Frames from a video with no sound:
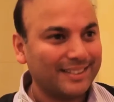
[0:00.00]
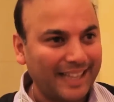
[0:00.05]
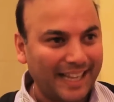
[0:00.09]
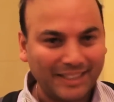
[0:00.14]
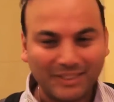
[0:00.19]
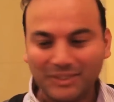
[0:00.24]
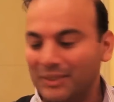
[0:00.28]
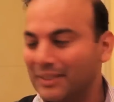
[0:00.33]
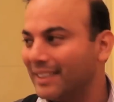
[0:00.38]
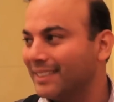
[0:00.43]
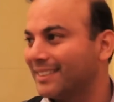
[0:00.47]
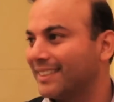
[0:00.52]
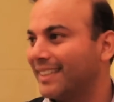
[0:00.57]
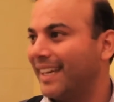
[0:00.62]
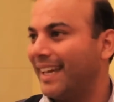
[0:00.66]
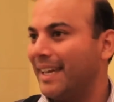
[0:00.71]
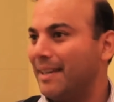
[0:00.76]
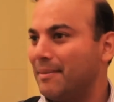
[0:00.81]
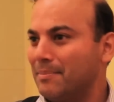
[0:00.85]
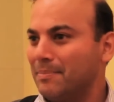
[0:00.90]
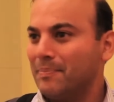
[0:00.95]
Thanks to this
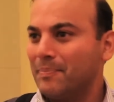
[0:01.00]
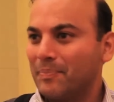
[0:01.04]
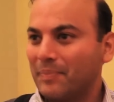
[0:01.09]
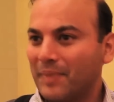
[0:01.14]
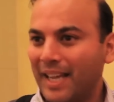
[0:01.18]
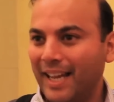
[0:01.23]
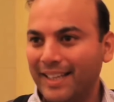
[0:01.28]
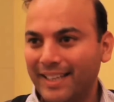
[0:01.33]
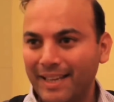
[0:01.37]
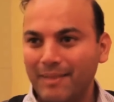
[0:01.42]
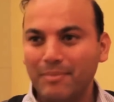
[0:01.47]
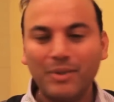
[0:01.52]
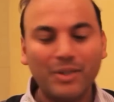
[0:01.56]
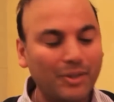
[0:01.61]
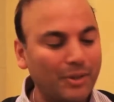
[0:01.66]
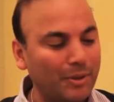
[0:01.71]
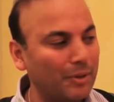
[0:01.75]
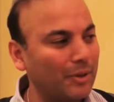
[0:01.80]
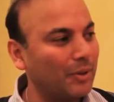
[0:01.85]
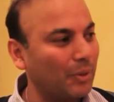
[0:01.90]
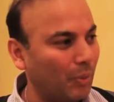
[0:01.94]
game, I came to
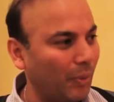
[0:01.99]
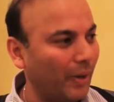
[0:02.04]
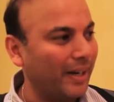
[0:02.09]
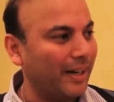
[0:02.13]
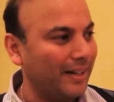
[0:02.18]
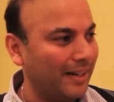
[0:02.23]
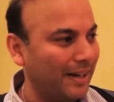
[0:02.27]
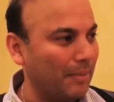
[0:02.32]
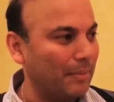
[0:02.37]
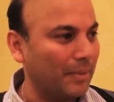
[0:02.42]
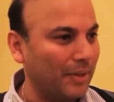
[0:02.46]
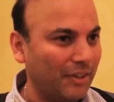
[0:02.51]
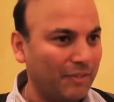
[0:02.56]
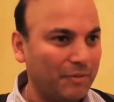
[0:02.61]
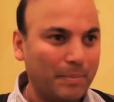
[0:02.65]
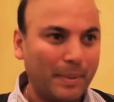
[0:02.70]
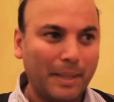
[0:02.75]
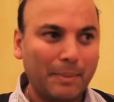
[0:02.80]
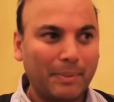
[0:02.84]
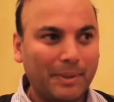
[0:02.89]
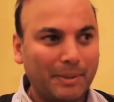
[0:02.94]
know quite a number of
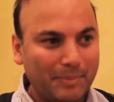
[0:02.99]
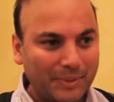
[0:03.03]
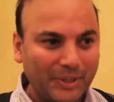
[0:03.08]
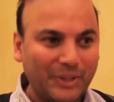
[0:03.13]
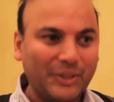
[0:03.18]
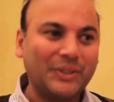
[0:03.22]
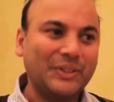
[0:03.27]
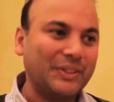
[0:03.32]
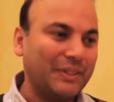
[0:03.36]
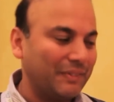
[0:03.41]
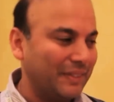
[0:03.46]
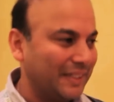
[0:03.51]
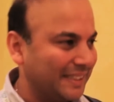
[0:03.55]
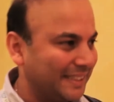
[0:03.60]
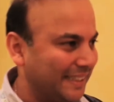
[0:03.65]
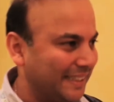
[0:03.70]
people because of these